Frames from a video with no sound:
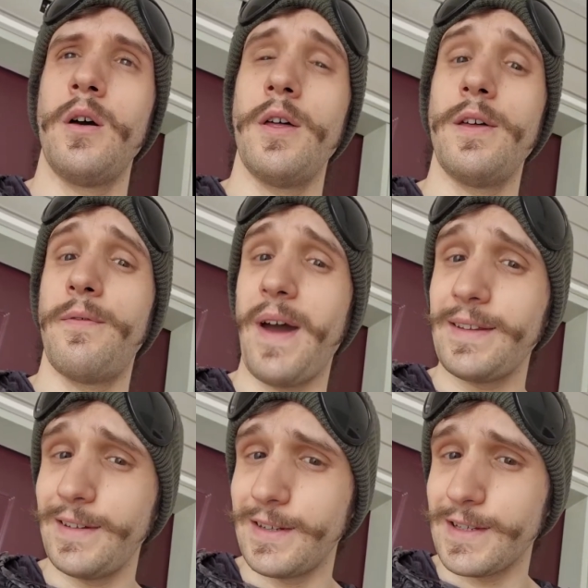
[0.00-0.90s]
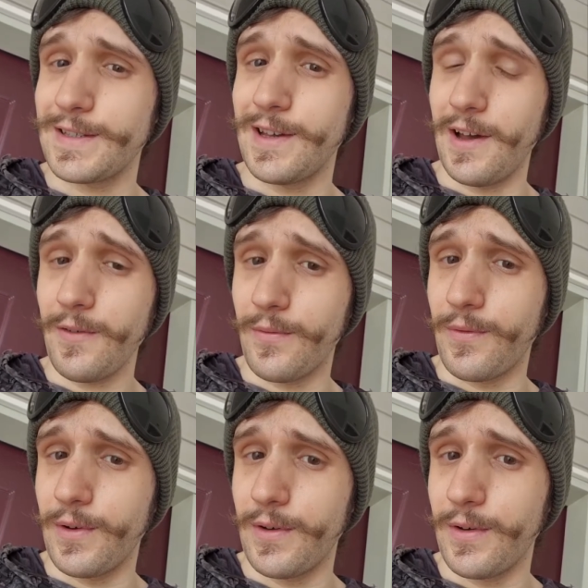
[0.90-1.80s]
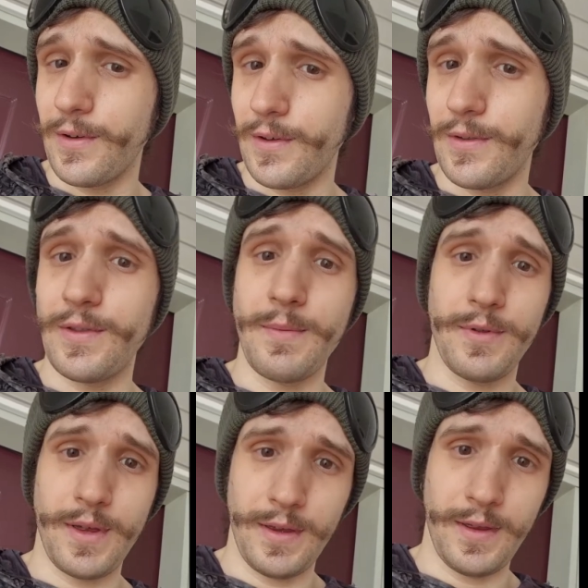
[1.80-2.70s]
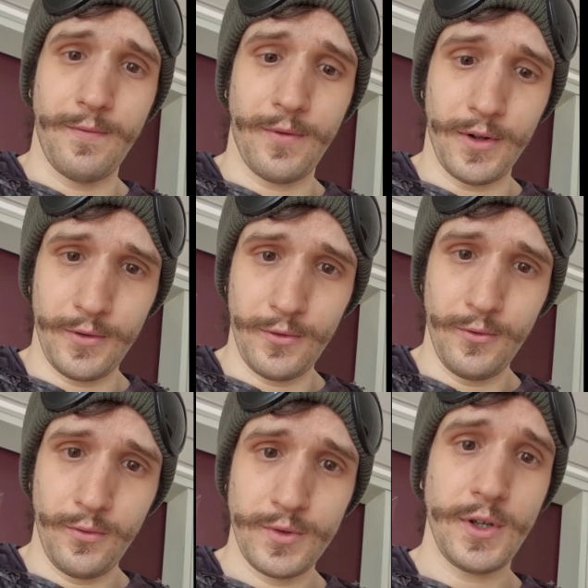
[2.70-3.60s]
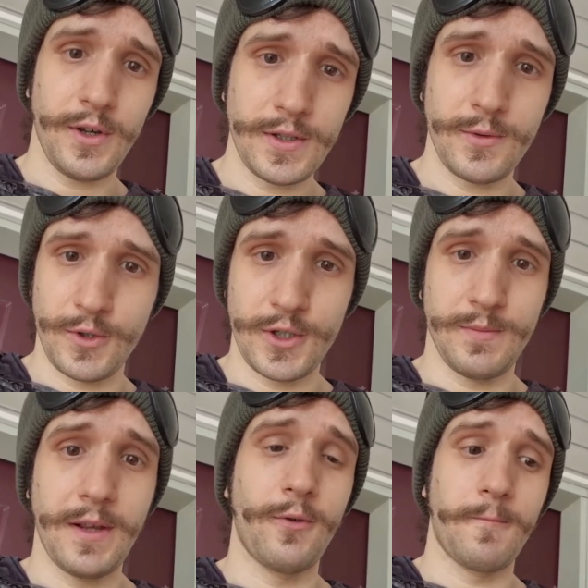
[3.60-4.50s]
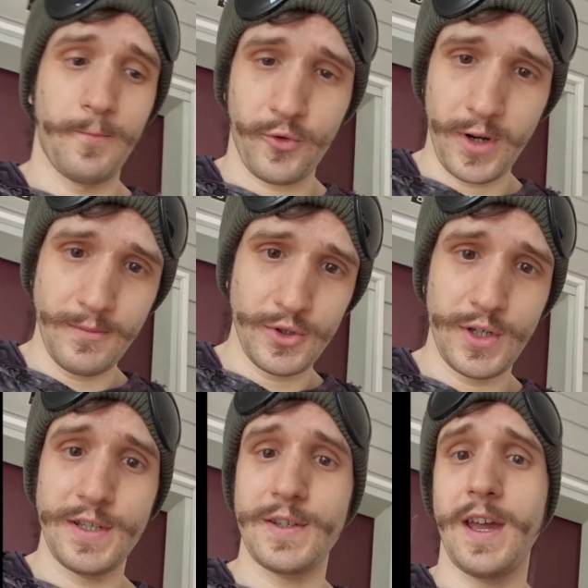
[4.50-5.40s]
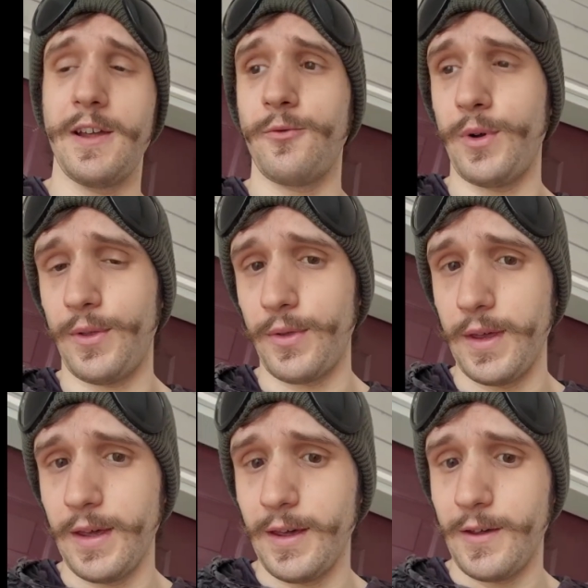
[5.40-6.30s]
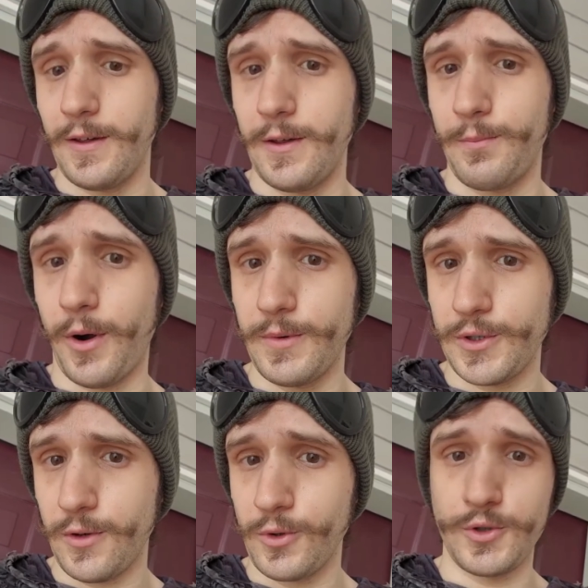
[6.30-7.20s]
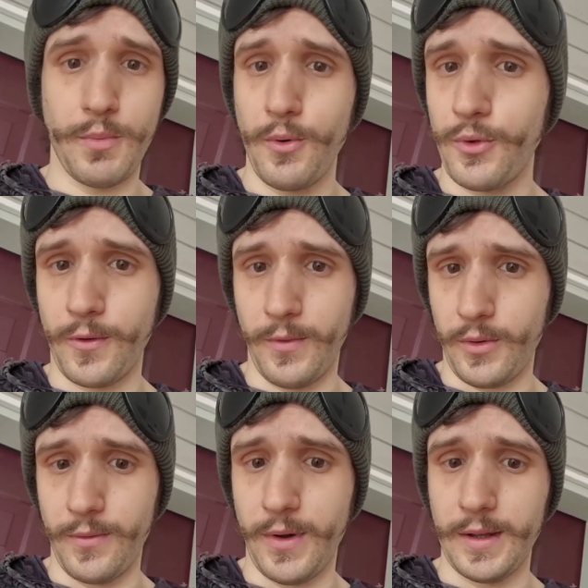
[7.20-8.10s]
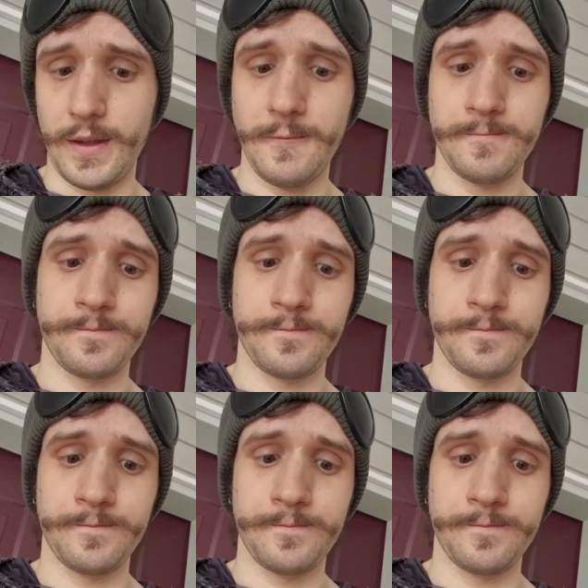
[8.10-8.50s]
fattiness of the fondue sauce, which is made with cream cheese and with Parmesan, which both are very fatty.